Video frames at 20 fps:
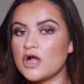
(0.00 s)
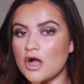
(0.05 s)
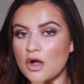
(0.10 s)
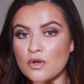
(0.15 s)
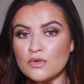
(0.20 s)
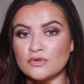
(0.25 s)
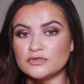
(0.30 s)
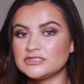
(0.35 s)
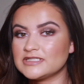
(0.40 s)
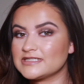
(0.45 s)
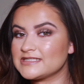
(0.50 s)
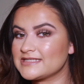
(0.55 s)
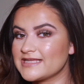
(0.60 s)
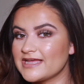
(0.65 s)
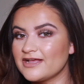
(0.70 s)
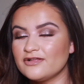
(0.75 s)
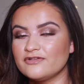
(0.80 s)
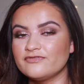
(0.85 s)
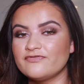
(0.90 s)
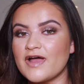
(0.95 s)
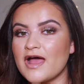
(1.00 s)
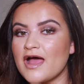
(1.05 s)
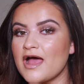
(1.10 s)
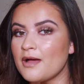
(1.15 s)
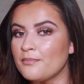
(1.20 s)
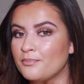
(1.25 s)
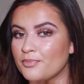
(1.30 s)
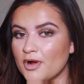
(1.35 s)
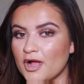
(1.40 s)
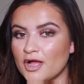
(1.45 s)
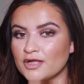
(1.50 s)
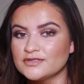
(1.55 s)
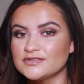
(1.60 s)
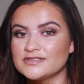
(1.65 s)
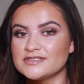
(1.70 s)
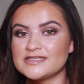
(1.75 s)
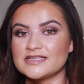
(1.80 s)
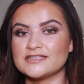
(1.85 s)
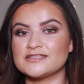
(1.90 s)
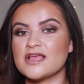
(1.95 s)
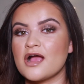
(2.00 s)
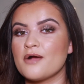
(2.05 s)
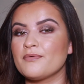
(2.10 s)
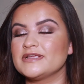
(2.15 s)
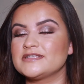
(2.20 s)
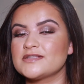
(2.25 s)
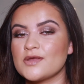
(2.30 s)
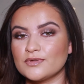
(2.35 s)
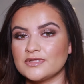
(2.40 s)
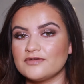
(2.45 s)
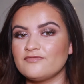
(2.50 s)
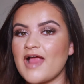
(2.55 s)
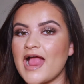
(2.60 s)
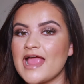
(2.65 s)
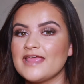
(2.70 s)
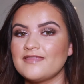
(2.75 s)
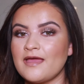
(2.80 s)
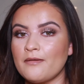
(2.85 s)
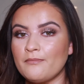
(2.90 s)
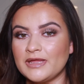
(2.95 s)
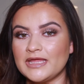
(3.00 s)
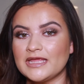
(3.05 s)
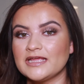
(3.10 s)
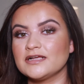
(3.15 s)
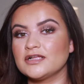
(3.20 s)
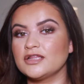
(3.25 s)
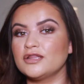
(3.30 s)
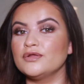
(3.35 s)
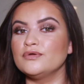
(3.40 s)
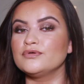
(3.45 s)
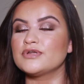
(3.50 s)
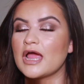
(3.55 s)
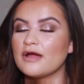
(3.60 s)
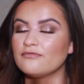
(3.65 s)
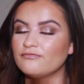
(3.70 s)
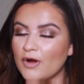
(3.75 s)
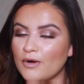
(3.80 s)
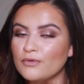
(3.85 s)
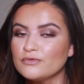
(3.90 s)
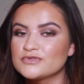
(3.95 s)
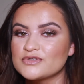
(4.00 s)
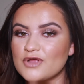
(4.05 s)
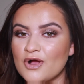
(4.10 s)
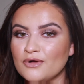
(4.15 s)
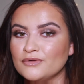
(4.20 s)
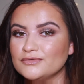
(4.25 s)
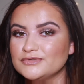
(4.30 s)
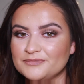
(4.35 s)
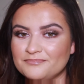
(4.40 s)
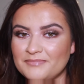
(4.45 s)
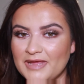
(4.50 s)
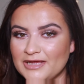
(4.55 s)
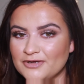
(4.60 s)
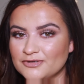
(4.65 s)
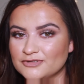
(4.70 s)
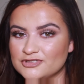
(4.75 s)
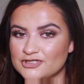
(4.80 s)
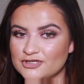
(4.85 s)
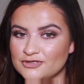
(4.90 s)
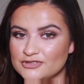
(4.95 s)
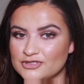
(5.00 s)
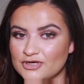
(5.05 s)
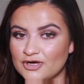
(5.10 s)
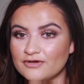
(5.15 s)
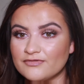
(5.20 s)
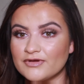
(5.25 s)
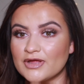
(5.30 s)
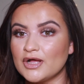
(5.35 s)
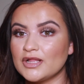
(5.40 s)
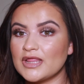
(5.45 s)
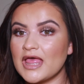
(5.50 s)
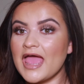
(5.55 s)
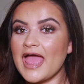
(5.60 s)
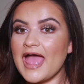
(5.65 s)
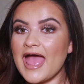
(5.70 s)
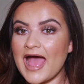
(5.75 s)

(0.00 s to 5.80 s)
gold, silver, a bronze, so it's only right that we include a rose gold makeup tutorial.